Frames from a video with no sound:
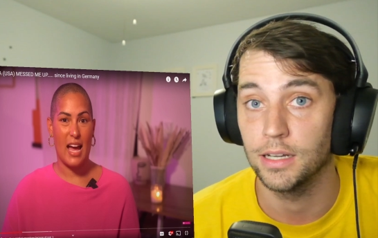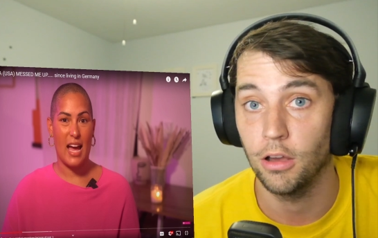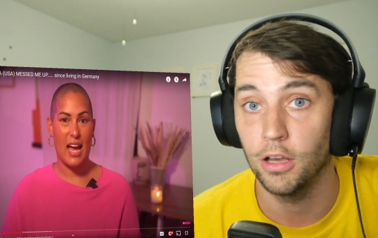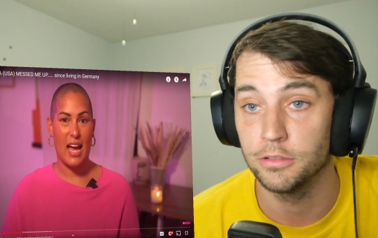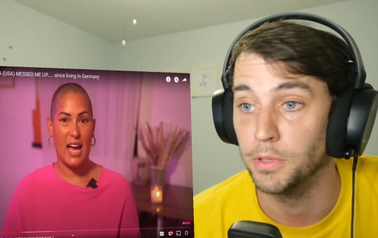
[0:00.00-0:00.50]

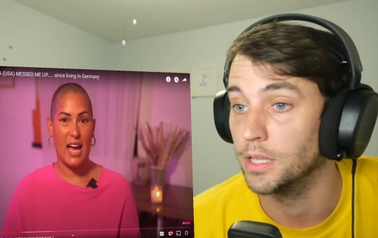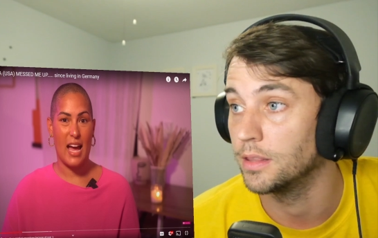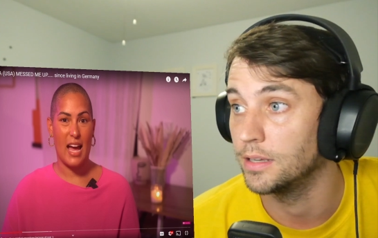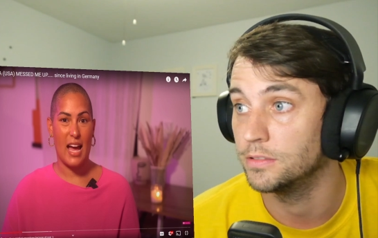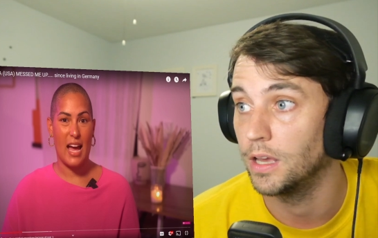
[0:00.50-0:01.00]
Speaker 1: cost me?
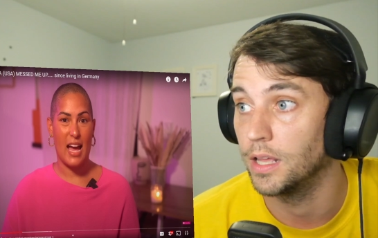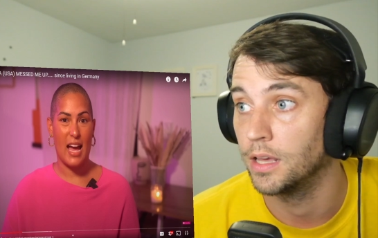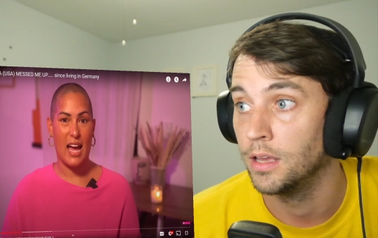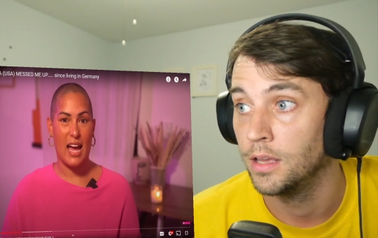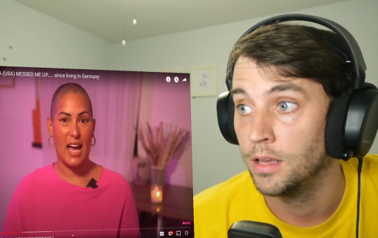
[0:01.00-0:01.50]
They said,
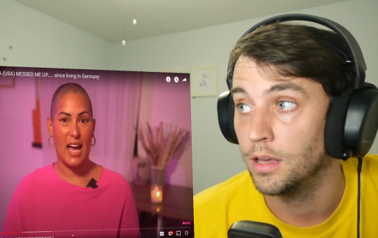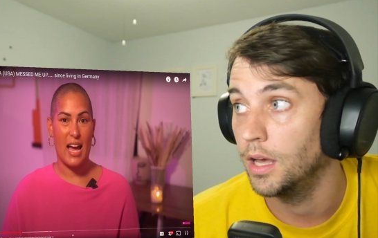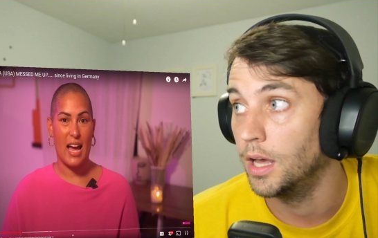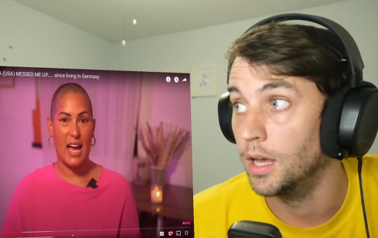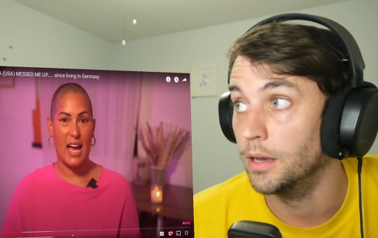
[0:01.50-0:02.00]

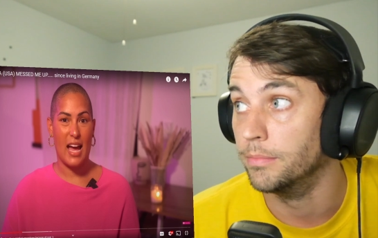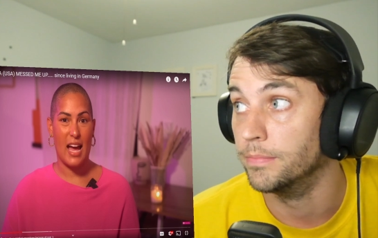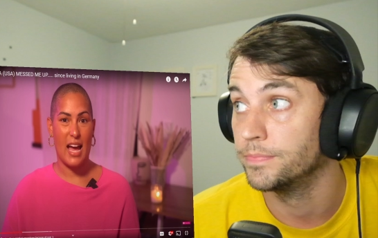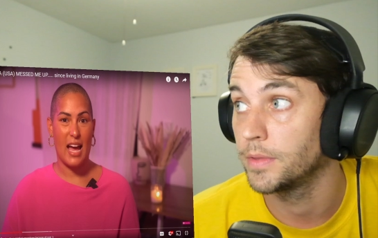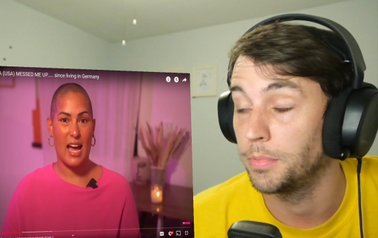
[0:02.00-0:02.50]

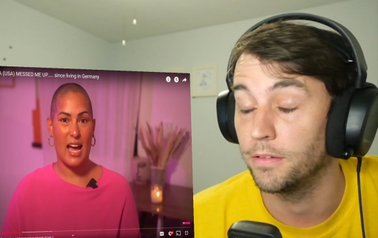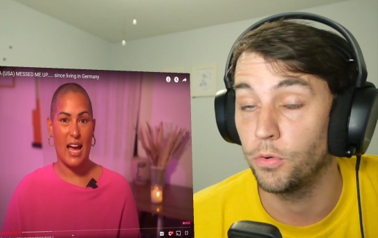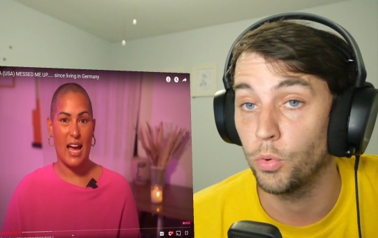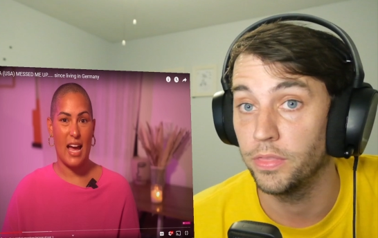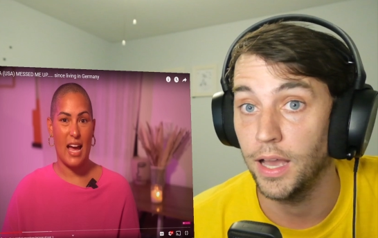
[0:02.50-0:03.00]
um, about
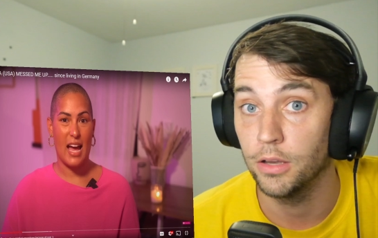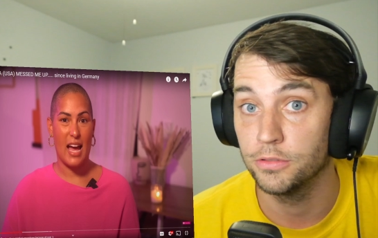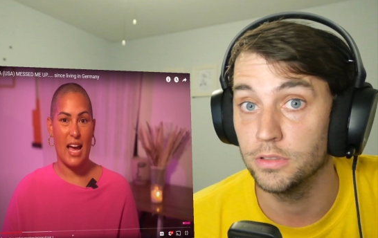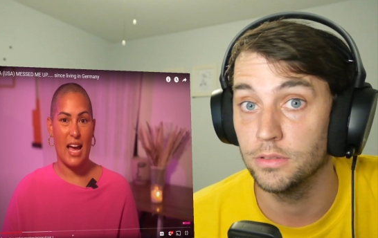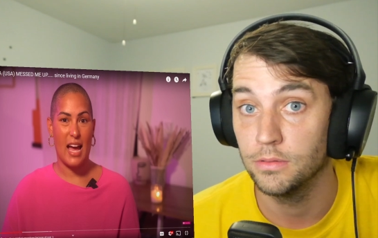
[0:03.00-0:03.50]

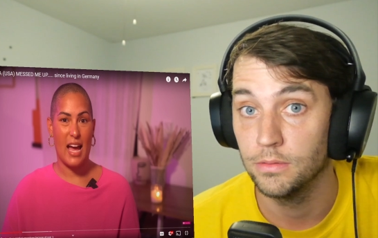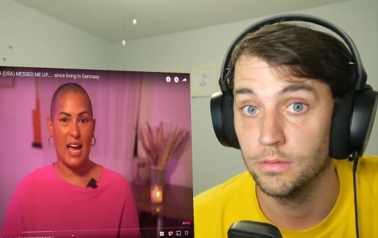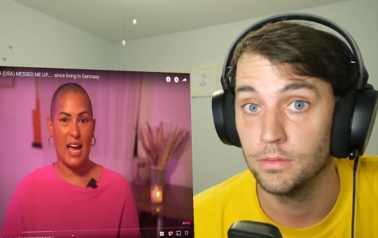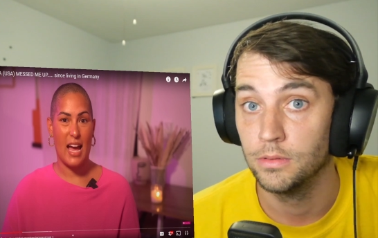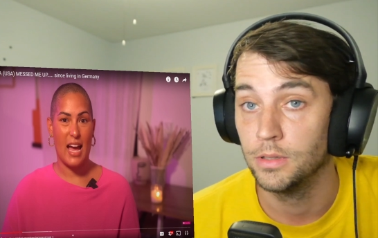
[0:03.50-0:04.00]
4000
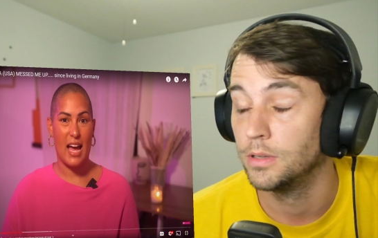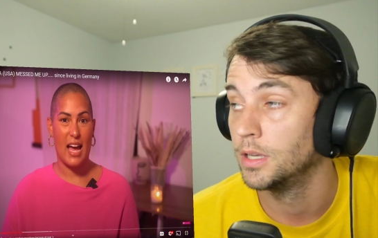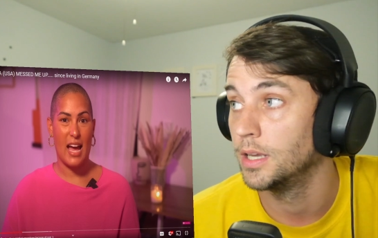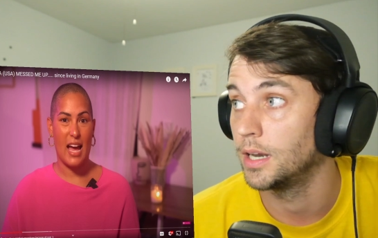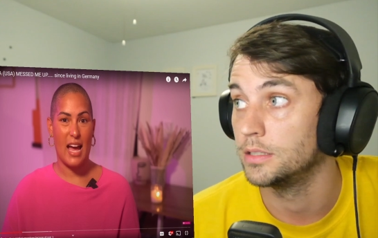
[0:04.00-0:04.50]

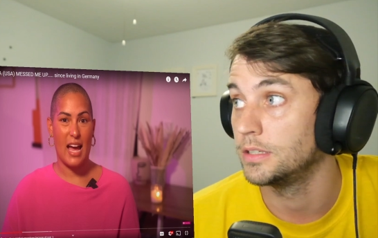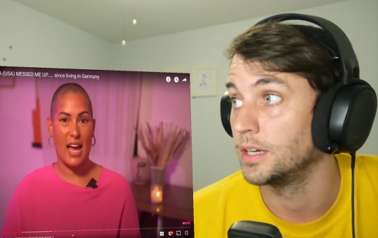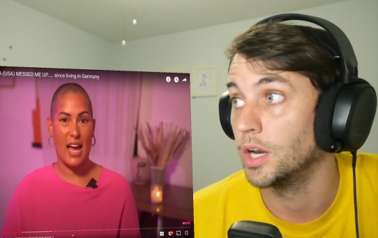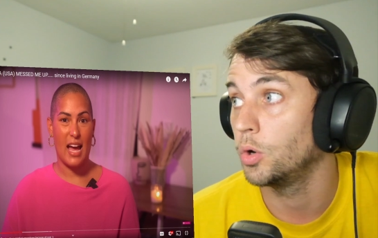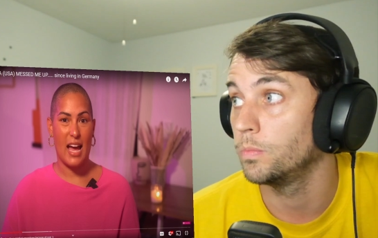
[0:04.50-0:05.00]
And I said,
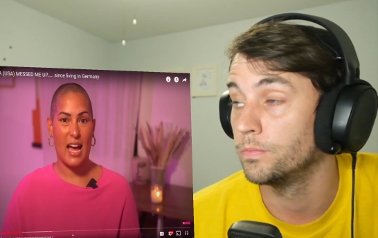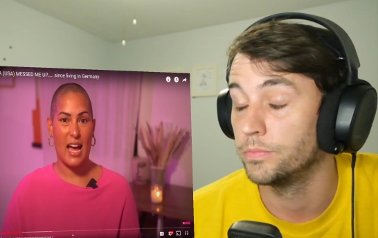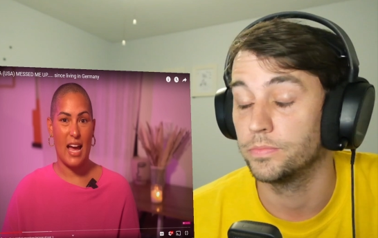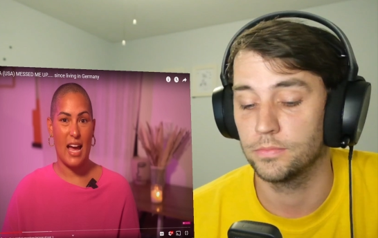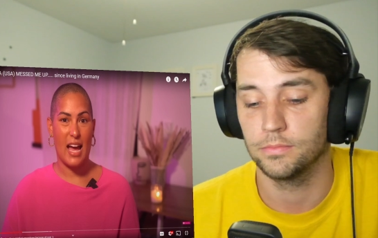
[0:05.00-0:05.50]
nope,
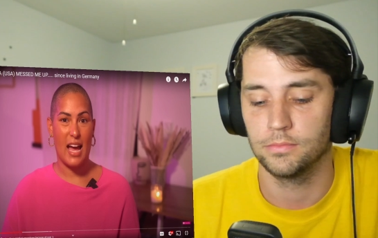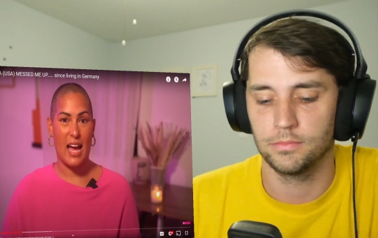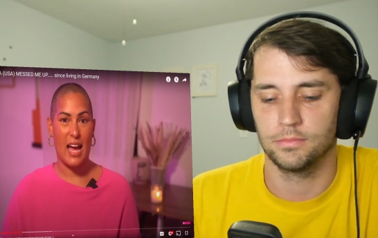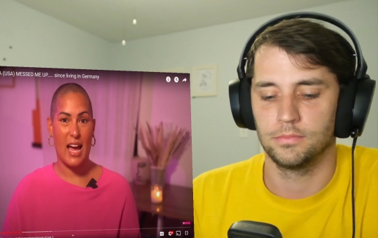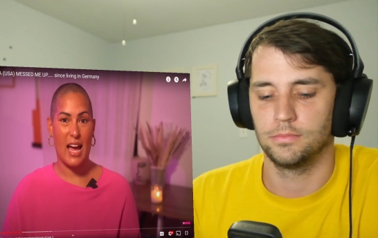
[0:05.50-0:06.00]

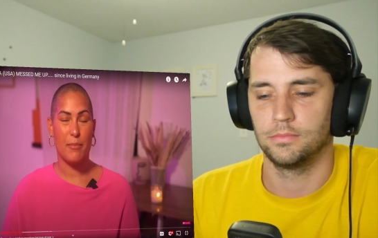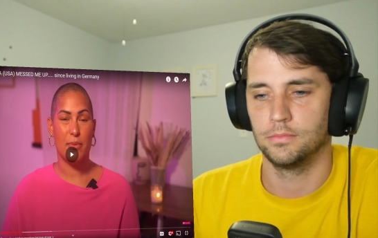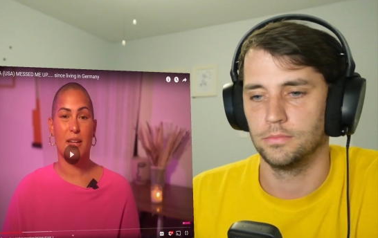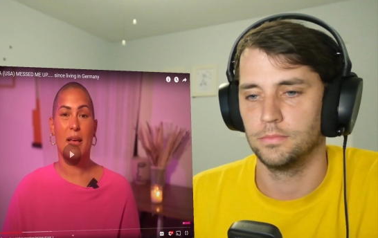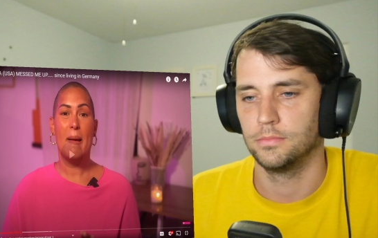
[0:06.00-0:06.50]

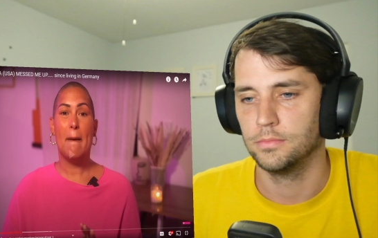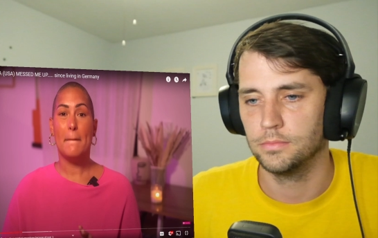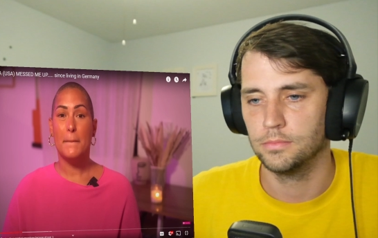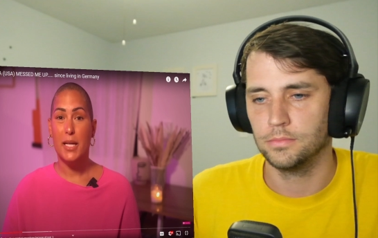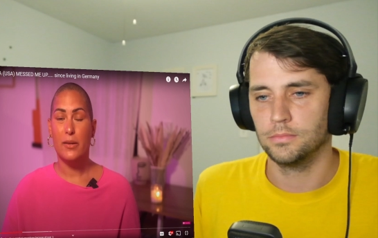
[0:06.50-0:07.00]
Speaker 2: happen.
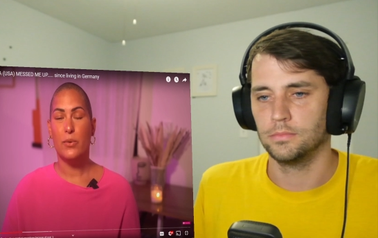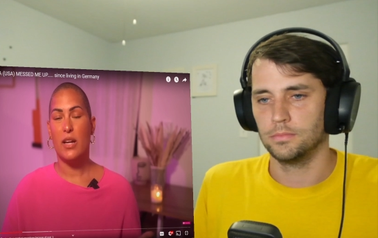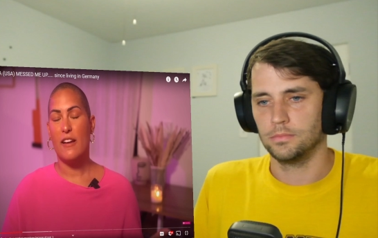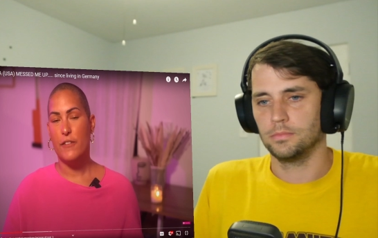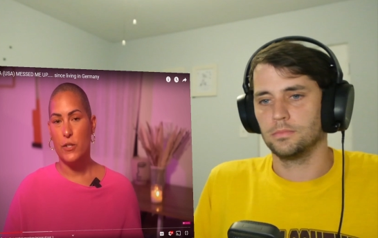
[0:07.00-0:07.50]
But when
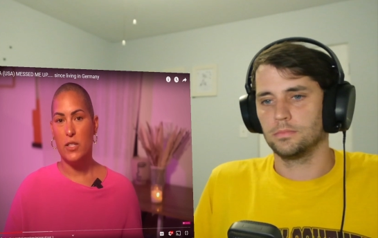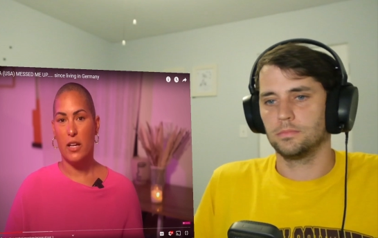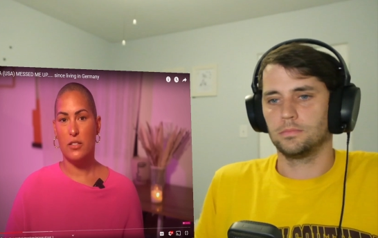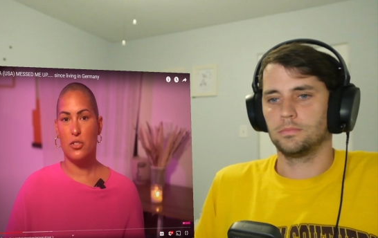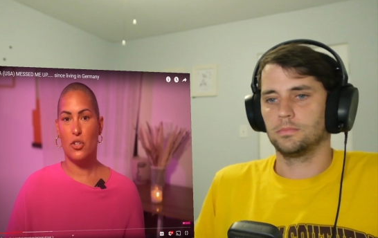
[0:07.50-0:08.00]
I first got
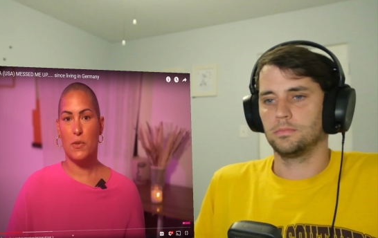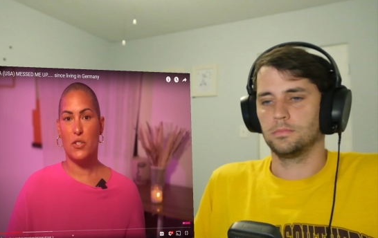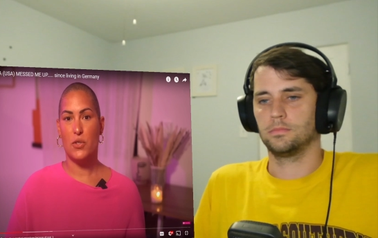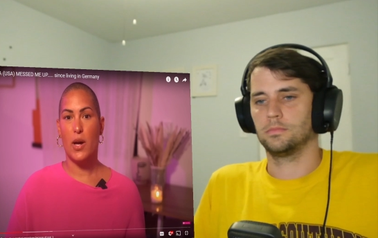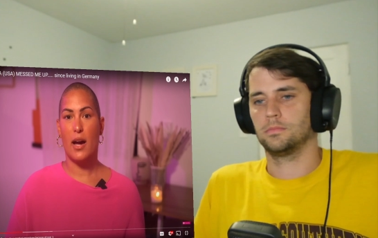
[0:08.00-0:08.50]
to Germany,
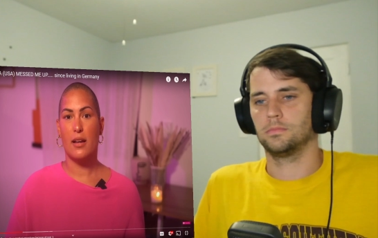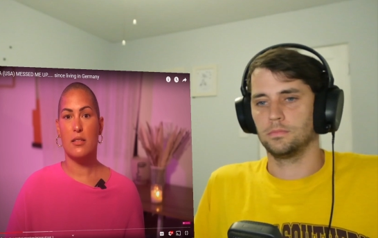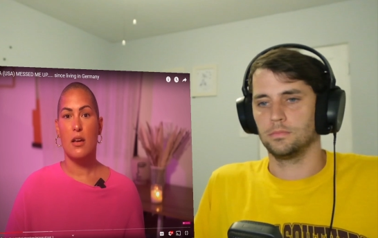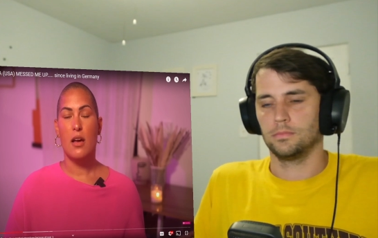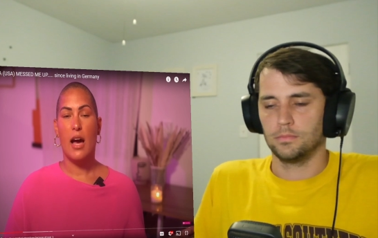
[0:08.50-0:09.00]
you guys,
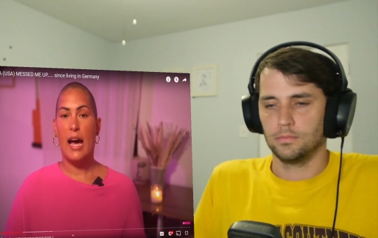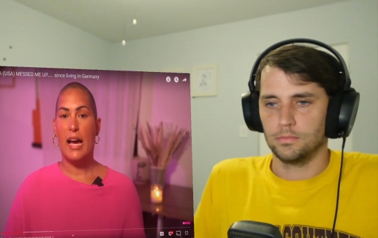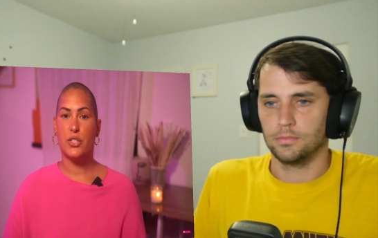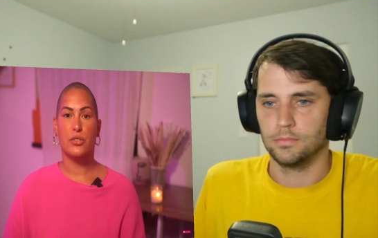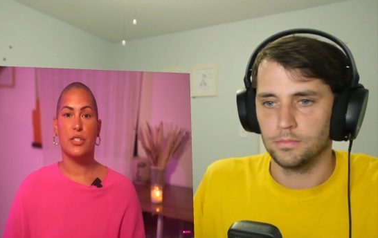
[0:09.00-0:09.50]
I
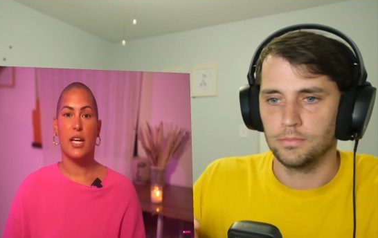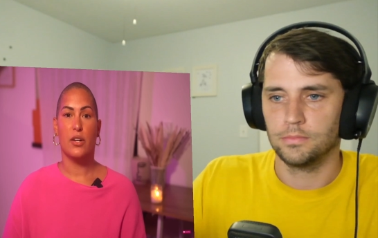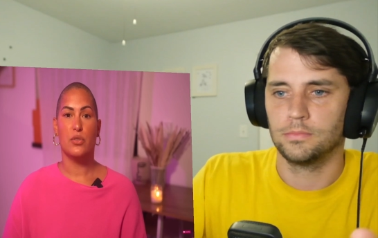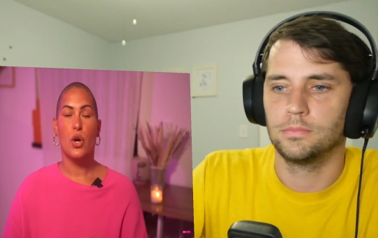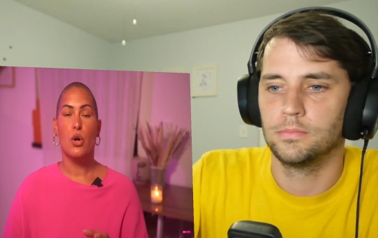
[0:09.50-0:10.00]
turned down